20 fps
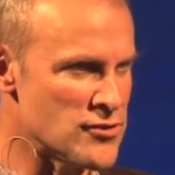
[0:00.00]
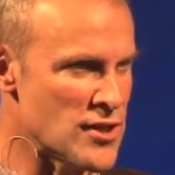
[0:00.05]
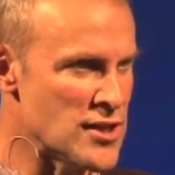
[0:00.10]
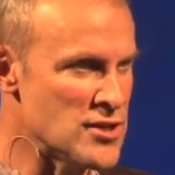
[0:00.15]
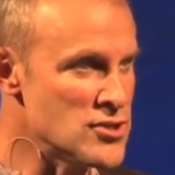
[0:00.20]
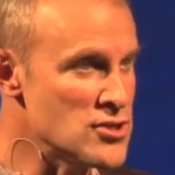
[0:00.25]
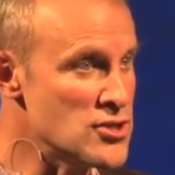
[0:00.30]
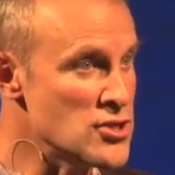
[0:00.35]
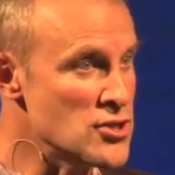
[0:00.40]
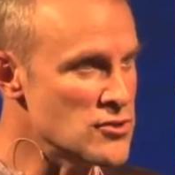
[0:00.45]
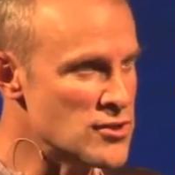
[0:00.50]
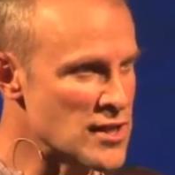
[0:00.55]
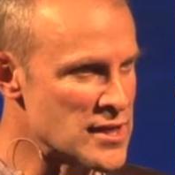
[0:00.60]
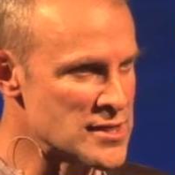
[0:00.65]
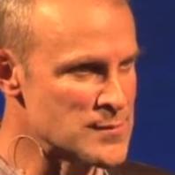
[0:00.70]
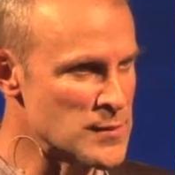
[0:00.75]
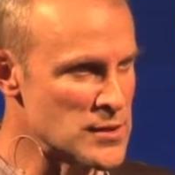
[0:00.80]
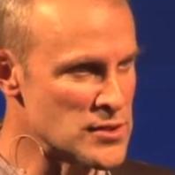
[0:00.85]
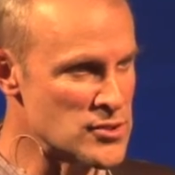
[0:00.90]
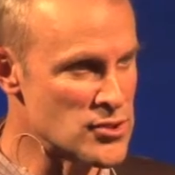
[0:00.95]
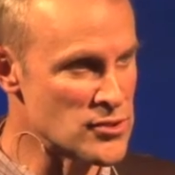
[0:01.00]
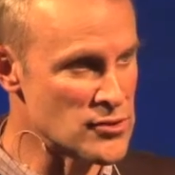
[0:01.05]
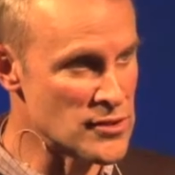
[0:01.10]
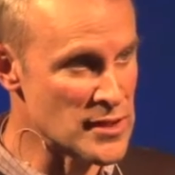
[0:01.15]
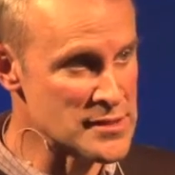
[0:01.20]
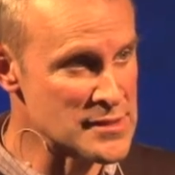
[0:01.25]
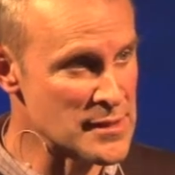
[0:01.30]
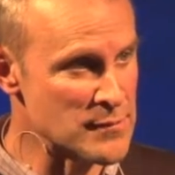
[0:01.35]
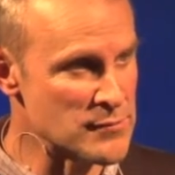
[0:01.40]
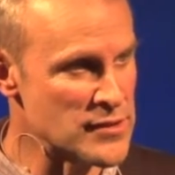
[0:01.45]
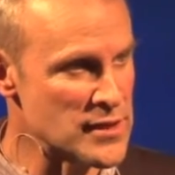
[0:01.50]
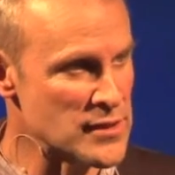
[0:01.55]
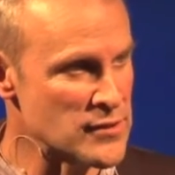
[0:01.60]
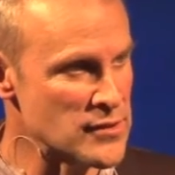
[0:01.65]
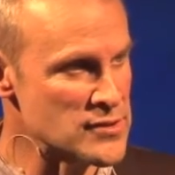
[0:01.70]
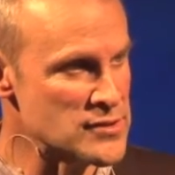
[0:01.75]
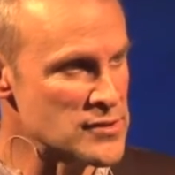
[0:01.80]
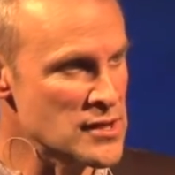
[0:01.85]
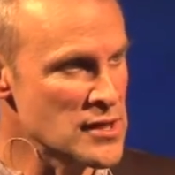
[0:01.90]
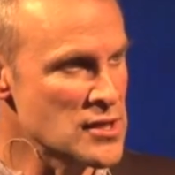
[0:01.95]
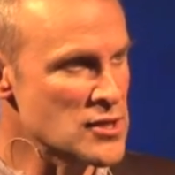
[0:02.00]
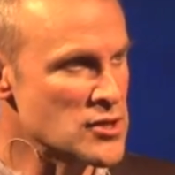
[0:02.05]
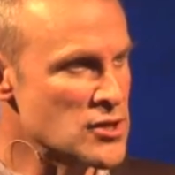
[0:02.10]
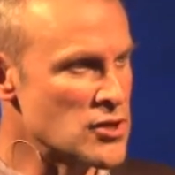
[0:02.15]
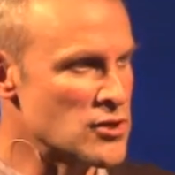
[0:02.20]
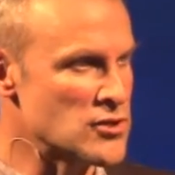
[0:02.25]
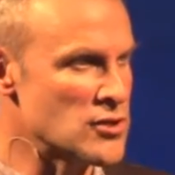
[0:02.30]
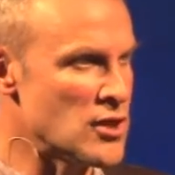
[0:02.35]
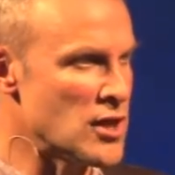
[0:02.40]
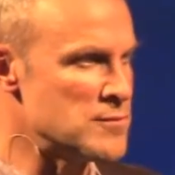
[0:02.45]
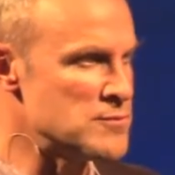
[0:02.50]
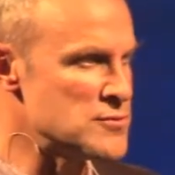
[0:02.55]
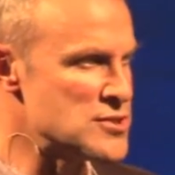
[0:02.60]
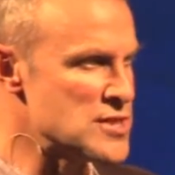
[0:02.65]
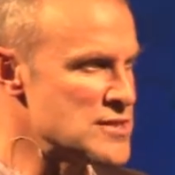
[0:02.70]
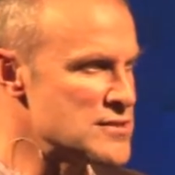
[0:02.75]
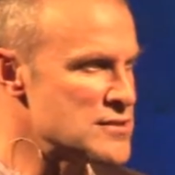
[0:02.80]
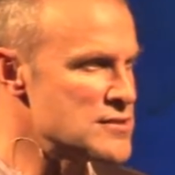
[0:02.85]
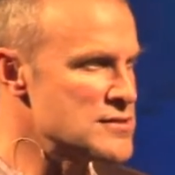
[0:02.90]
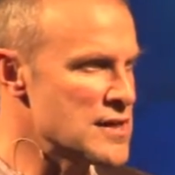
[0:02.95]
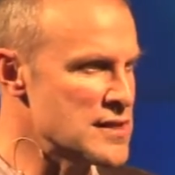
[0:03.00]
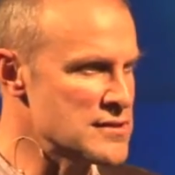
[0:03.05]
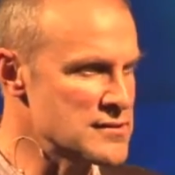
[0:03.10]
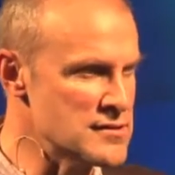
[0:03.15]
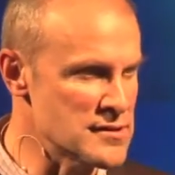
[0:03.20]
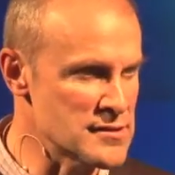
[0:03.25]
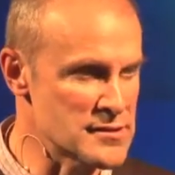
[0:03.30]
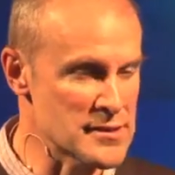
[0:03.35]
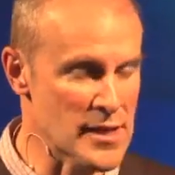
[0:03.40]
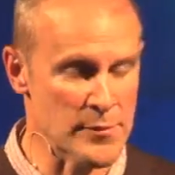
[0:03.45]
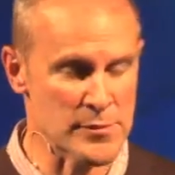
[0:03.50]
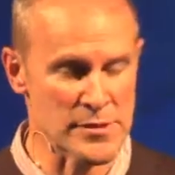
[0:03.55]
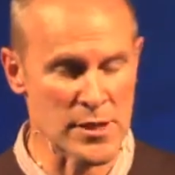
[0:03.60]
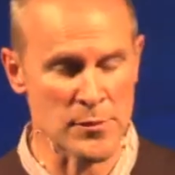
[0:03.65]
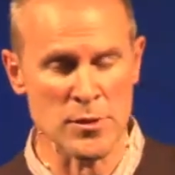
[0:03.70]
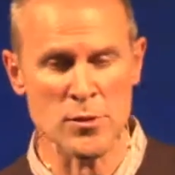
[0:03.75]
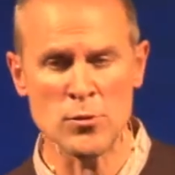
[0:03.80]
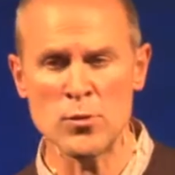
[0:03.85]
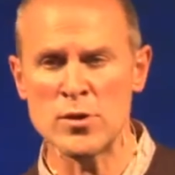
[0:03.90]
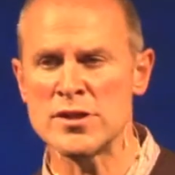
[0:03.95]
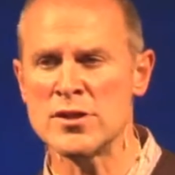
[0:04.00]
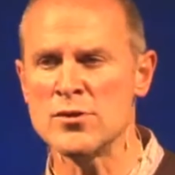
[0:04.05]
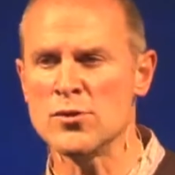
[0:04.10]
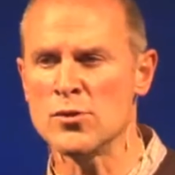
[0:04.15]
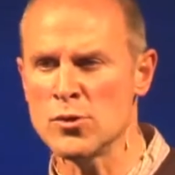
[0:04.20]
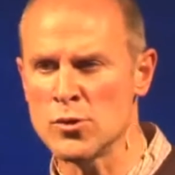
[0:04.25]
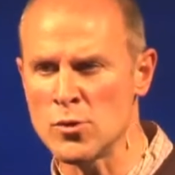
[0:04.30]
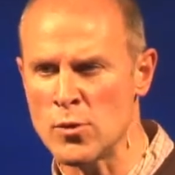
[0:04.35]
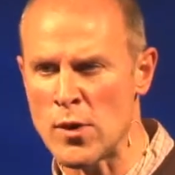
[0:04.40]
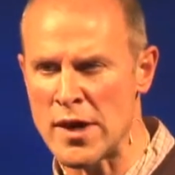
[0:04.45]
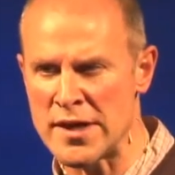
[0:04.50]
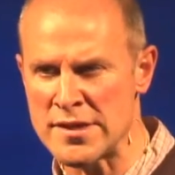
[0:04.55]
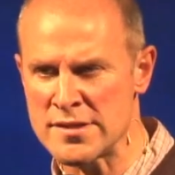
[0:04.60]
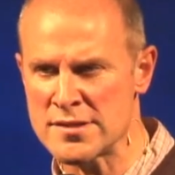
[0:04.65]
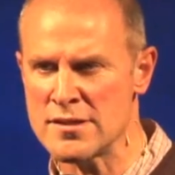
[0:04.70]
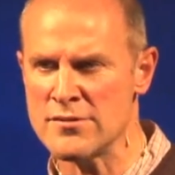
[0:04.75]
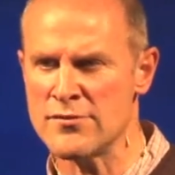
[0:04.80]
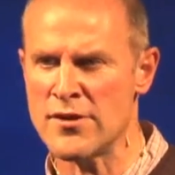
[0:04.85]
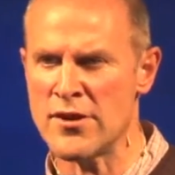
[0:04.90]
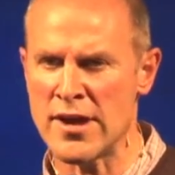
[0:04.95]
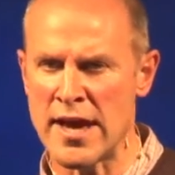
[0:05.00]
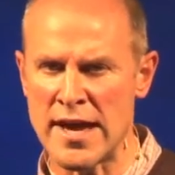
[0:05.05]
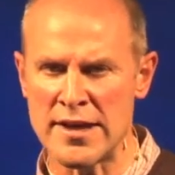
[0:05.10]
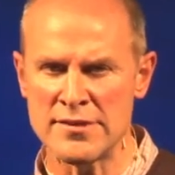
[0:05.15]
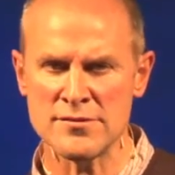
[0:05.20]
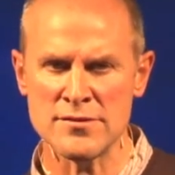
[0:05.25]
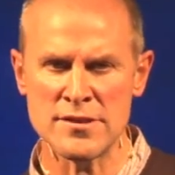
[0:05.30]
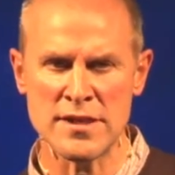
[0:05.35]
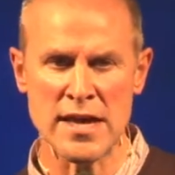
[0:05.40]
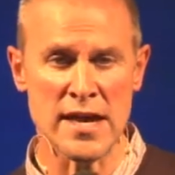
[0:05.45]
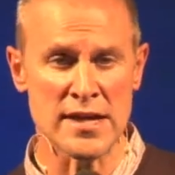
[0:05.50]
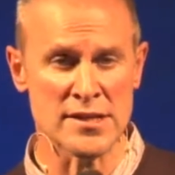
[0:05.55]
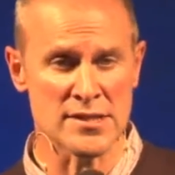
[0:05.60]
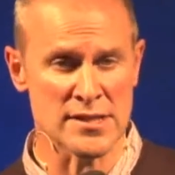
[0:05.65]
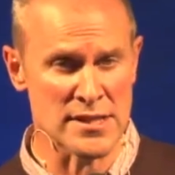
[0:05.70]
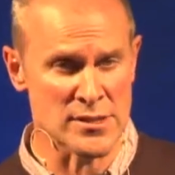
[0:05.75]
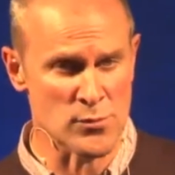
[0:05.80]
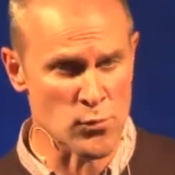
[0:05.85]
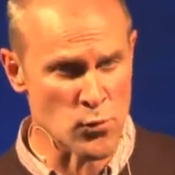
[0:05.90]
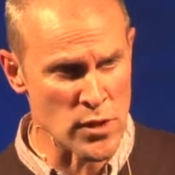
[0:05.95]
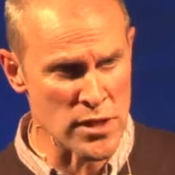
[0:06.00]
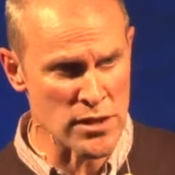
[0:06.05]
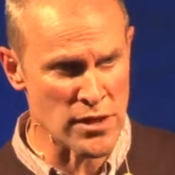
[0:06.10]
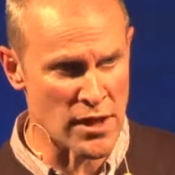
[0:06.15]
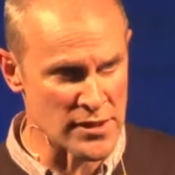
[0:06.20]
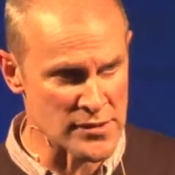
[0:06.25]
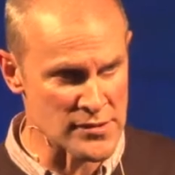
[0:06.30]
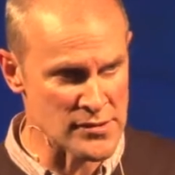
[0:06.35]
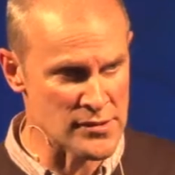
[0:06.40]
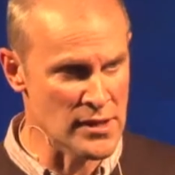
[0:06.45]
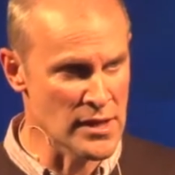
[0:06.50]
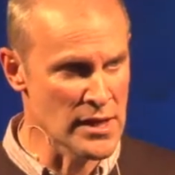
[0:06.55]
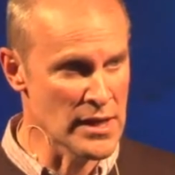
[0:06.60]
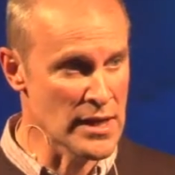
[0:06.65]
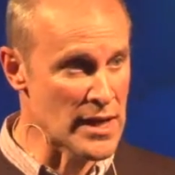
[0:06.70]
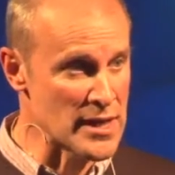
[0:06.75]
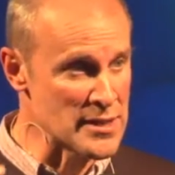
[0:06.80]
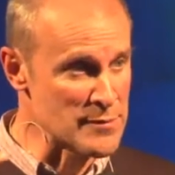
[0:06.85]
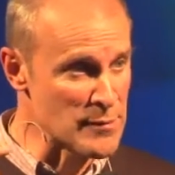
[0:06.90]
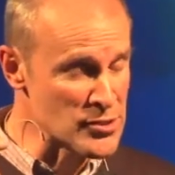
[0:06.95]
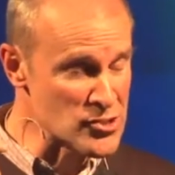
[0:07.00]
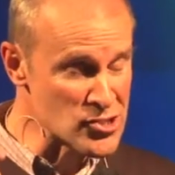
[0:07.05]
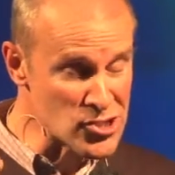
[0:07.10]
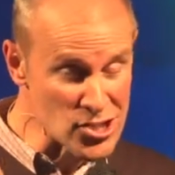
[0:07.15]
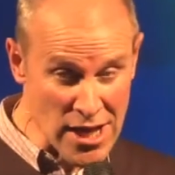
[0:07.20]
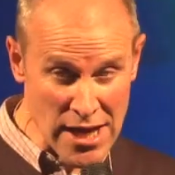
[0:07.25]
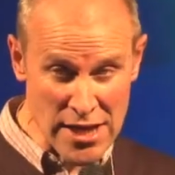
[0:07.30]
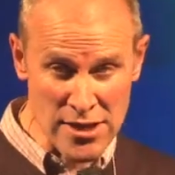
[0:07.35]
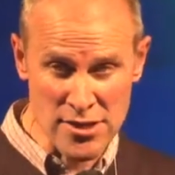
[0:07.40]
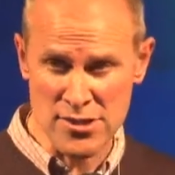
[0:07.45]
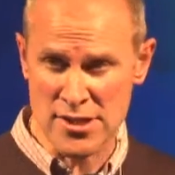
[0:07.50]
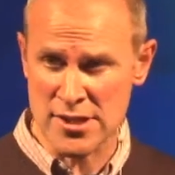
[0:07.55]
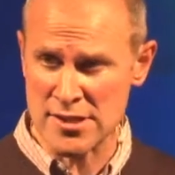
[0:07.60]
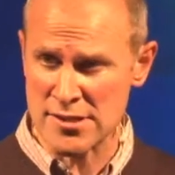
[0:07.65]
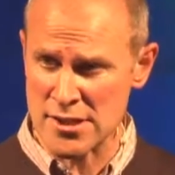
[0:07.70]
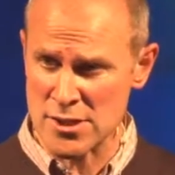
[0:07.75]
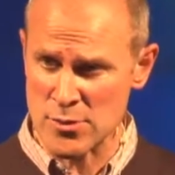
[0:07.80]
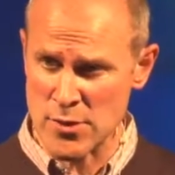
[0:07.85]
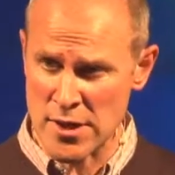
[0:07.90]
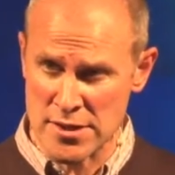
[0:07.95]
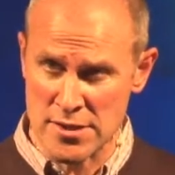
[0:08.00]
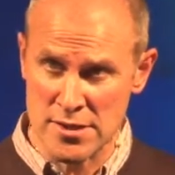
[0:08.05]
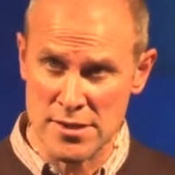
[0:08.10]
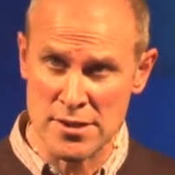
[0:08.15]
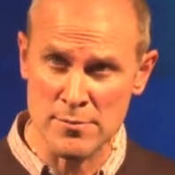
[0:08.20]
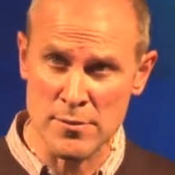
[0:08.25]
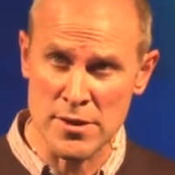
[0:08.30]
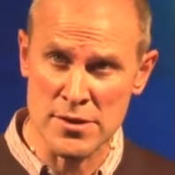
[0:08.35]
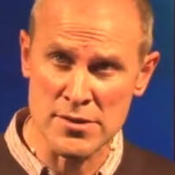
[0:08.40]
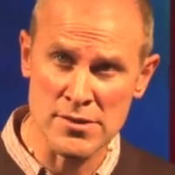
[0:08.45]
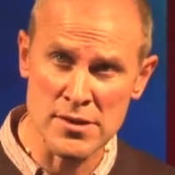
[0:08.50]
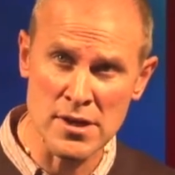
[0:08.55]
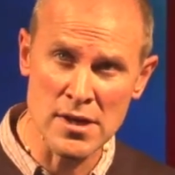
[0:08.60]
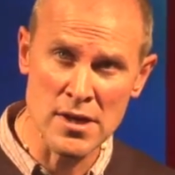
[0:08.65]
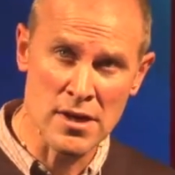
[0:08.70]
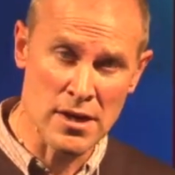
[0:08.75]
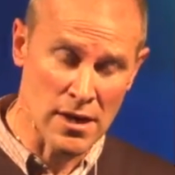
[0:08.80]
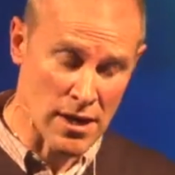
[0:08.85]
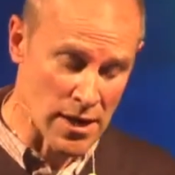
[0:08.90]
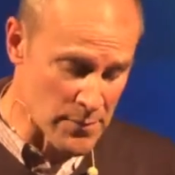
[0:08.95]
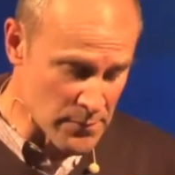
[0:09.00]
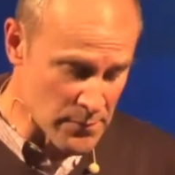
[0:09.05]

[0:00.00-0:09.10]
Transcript: They knew that to be true. That's something that Jesus says to the disciples, I'll be with you always to the very end of the age. He's with us in the most challenging situations, in the most